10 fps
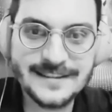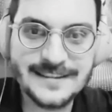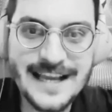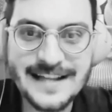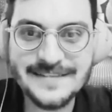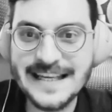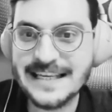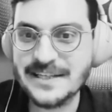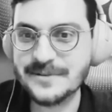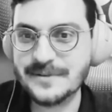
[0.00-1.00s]
yeah.
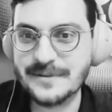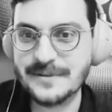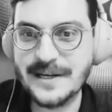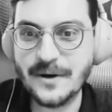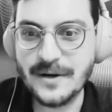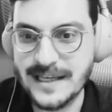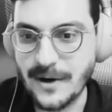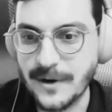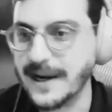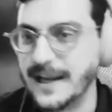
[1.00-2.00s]
Thank you, Igor.